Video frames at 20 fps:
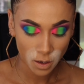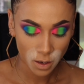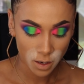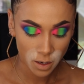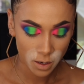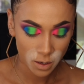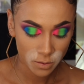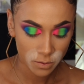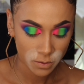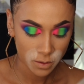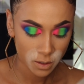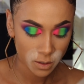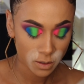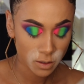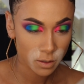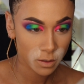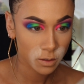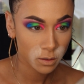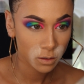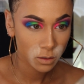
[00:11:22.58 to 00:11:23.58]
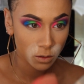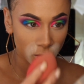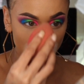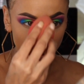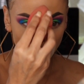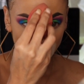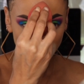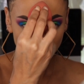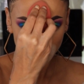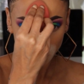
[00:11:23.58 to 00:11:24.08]
And then a
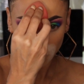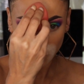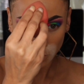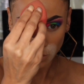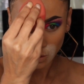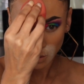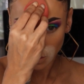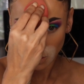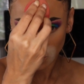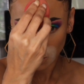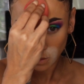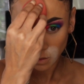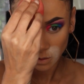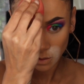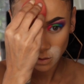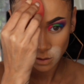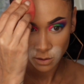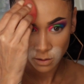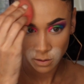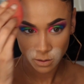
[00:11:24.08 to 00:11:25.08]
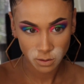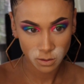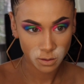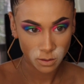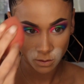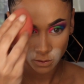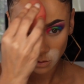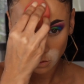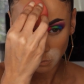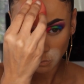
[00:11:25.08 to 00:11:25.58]
little on my forehead,
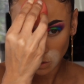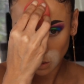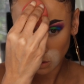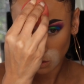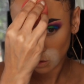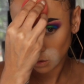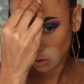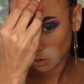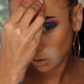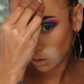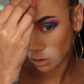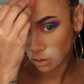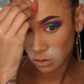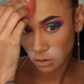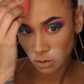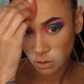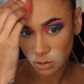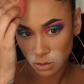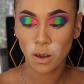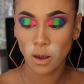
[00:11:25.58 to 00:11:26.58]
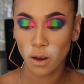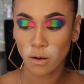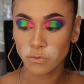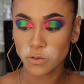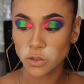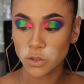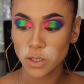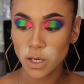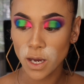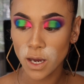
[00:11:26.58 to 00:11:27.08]
in the middle.
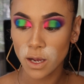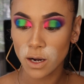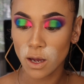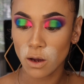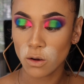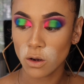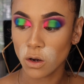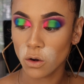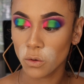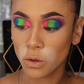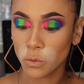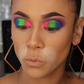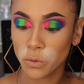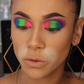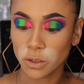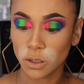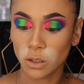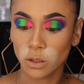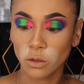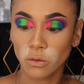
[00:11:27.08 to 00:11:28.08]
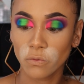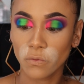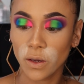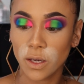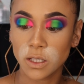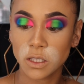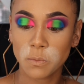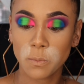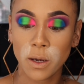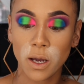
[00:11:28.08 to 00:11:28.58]
After that, I'll go in with a little
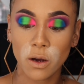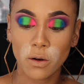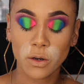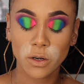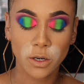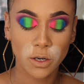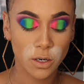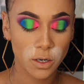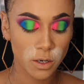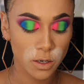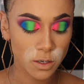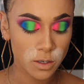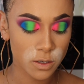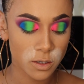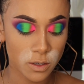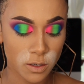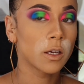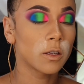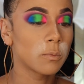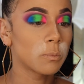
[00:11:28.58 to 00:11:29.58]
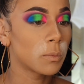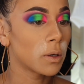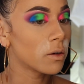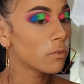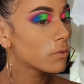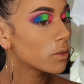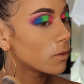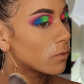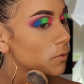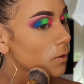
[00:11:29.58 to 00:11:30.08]
face powder and
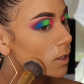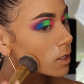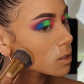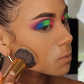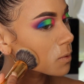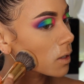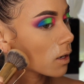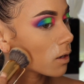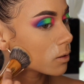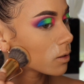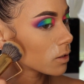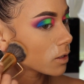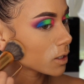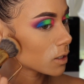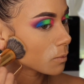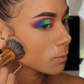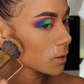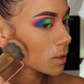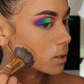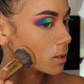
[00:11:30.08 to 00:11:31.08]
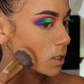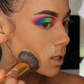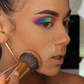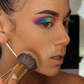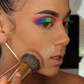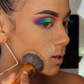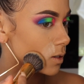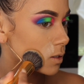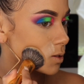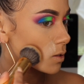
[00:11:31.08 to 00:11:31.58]
buff the face powder in my
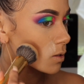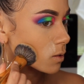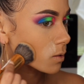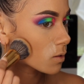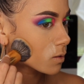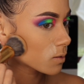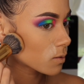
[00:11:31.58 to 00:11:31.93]
skin.